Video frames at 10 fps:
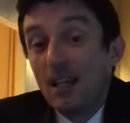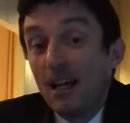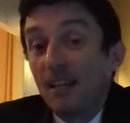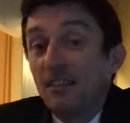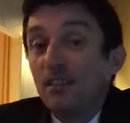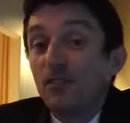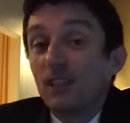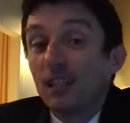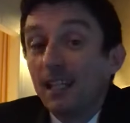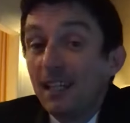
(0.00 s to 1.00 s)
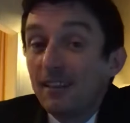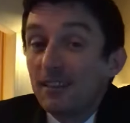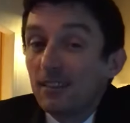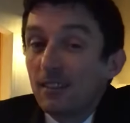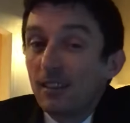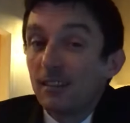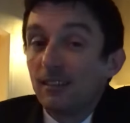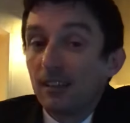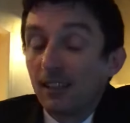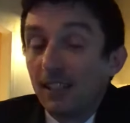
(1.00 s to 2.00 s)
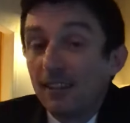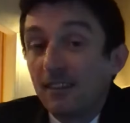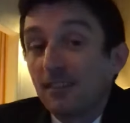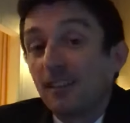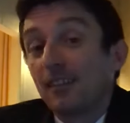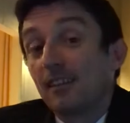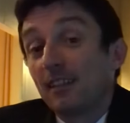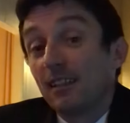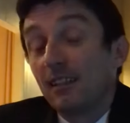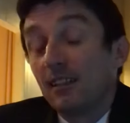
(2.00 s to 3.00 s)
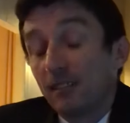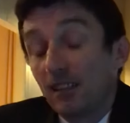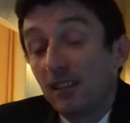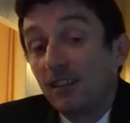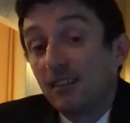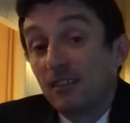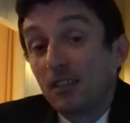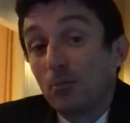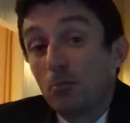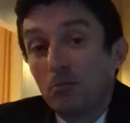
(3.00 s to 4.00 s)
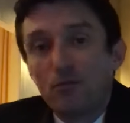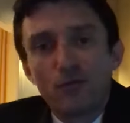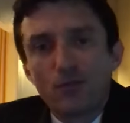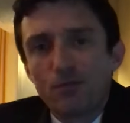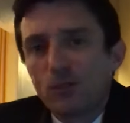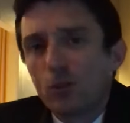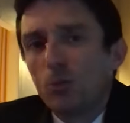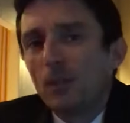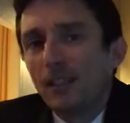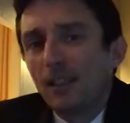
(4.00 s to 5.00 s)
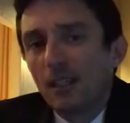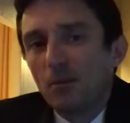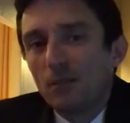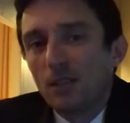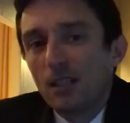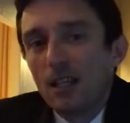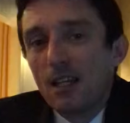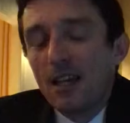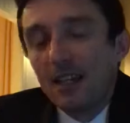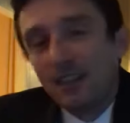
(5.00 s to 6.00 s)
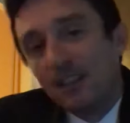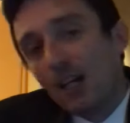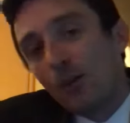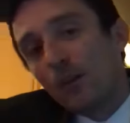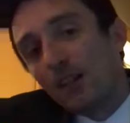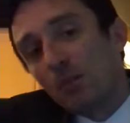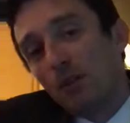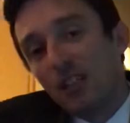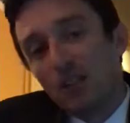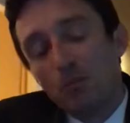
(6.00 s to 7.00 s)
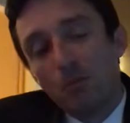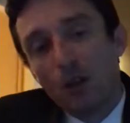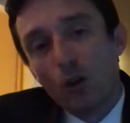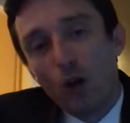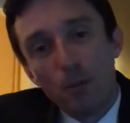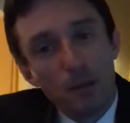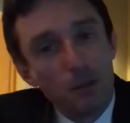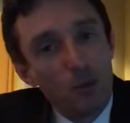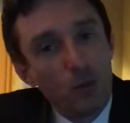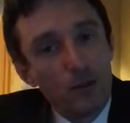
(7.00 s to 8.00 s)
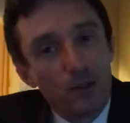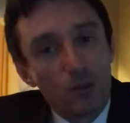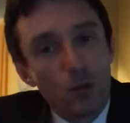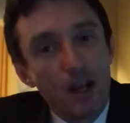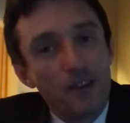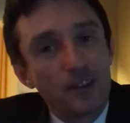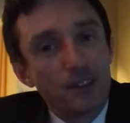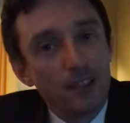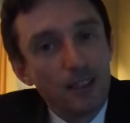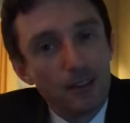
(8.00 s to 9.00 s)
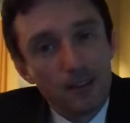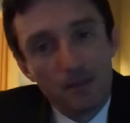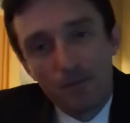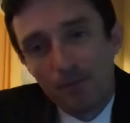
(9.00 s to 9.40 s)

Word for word: and they've delayed this thing and delayed this thing and delayed this thing so many times, and now that's making a lot of people wonder why they're delaying it.